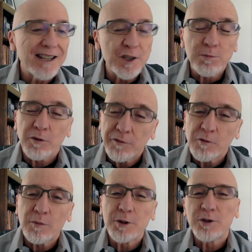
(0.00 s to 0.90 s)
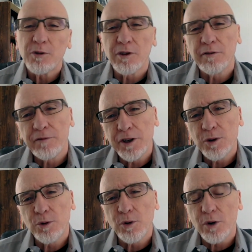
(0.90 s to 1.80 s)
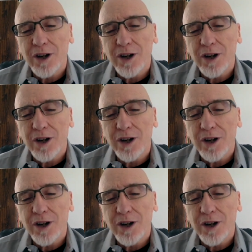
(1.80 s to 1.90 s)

his performance on the field or